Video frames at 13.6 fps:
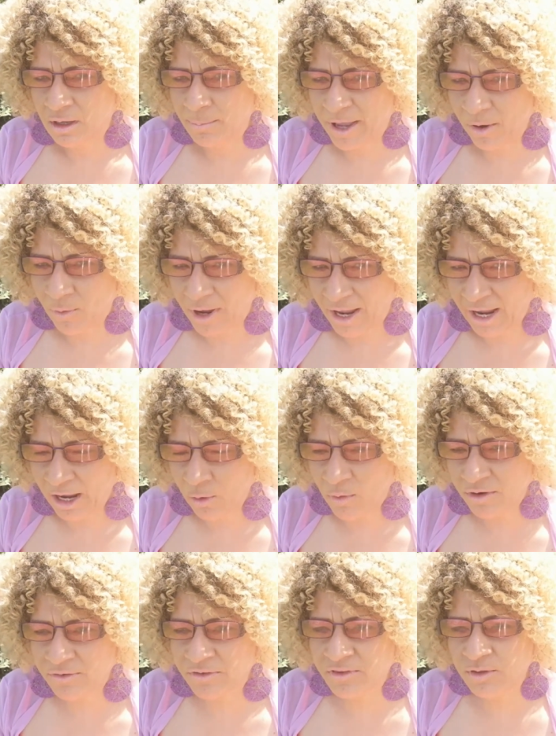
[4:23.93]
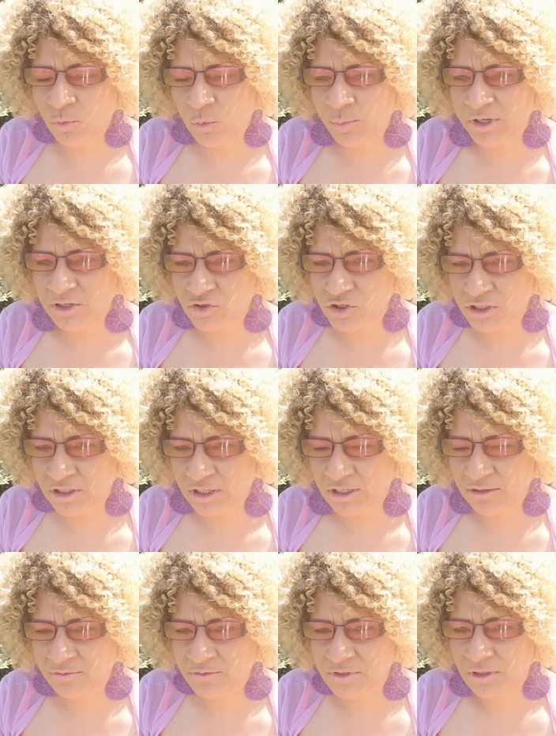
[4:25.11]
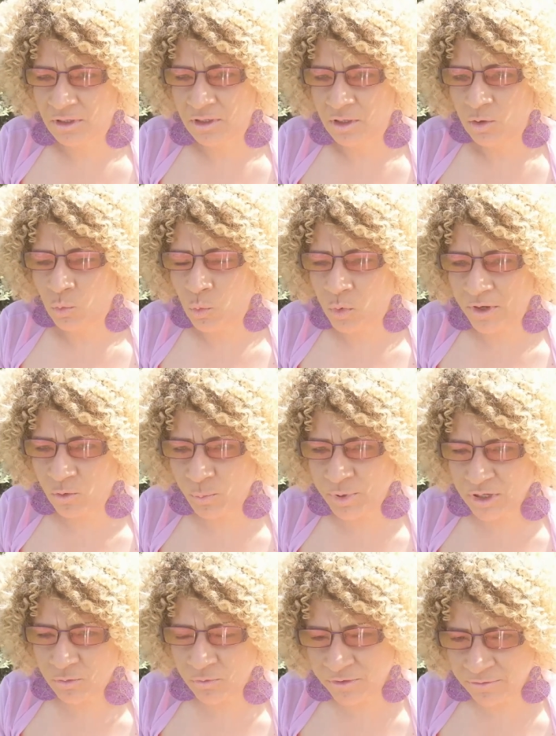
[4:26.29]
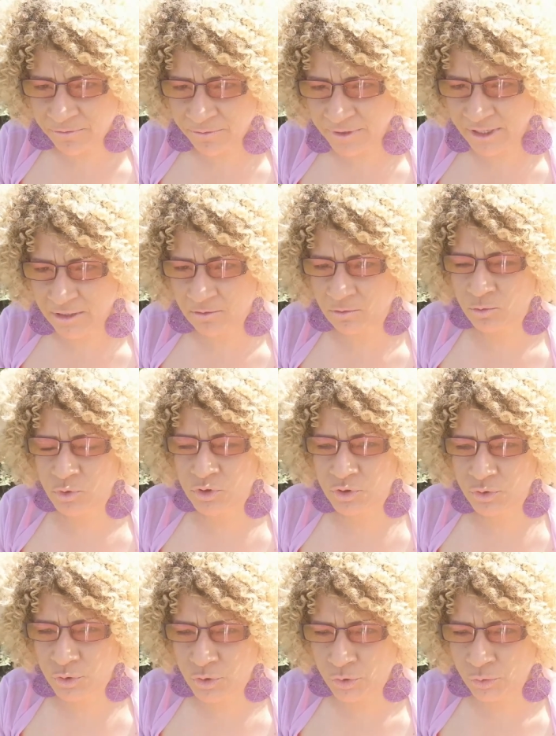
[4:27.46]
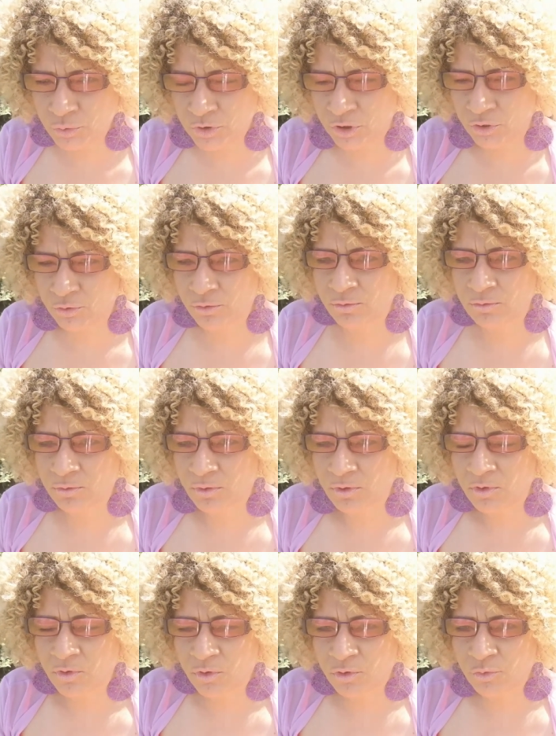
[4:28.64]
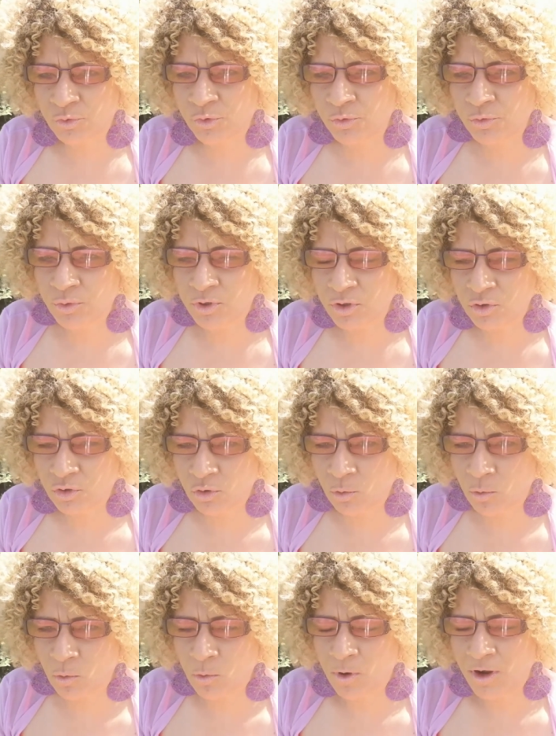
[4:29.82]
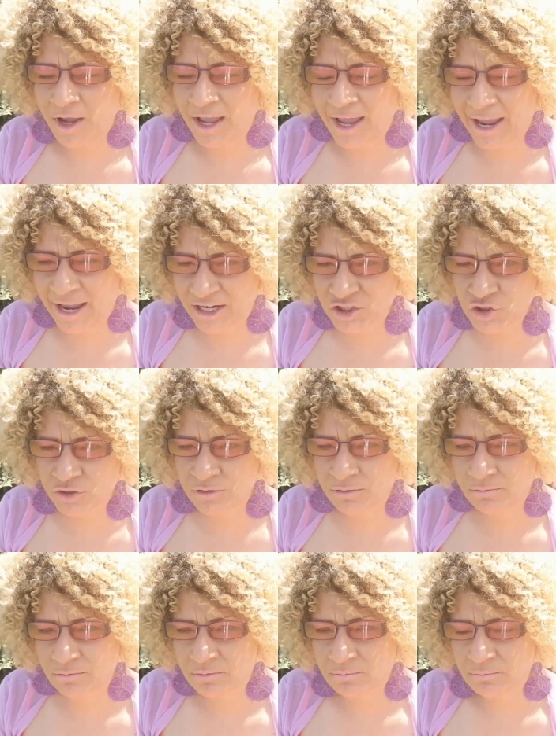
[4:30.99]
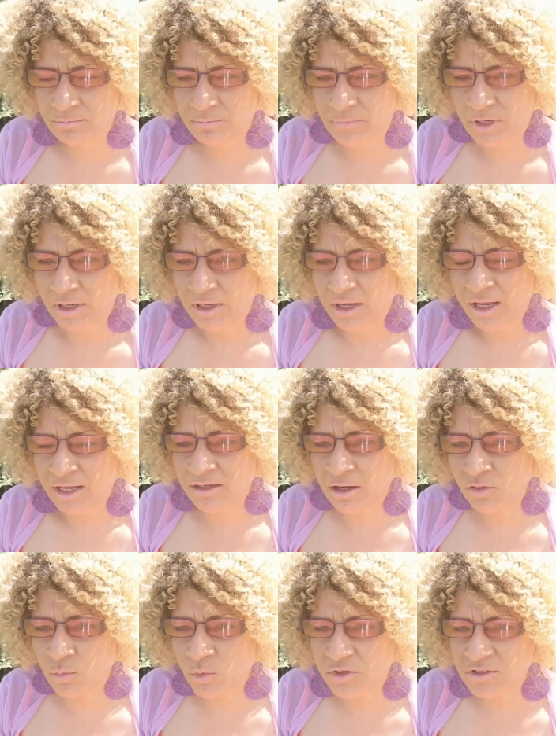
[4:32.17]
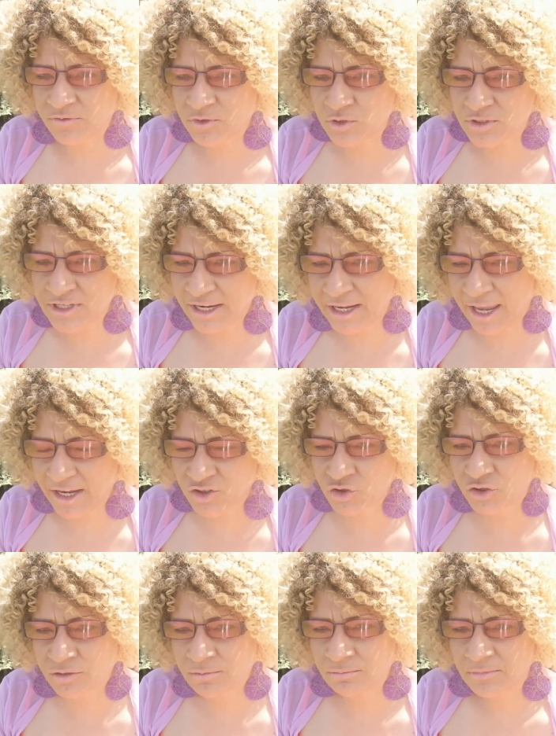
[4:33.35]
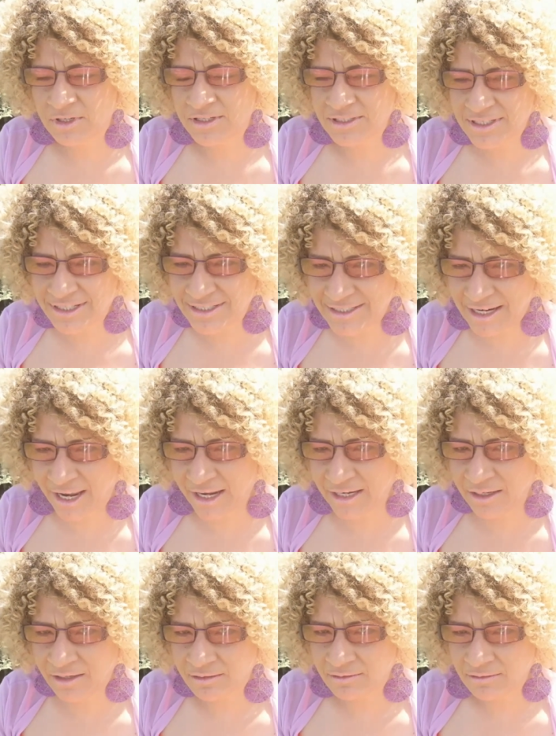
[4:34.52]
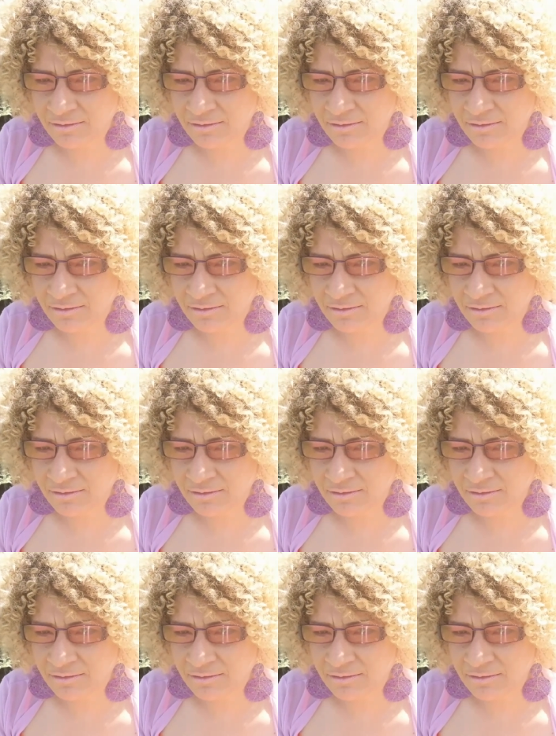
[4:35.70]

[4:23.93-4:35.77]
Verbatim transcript: about how everything will be achieved will be revealed to you through your action. In other words, if you take action today